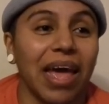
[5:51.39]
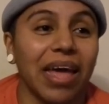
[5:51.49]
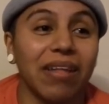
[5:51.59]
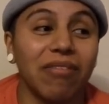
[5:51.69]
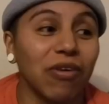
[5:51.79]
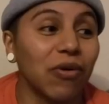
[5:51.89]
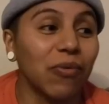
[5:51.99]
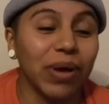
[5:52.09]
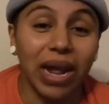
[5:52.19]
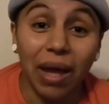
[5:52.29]
And so
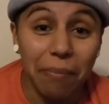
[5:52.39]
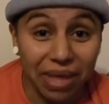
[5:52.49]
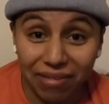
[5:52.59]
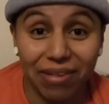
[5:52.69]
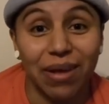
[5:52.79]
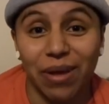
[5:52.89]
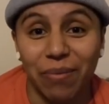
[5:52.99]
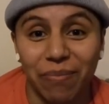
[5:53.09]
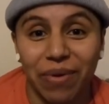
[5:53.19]
when I mess up,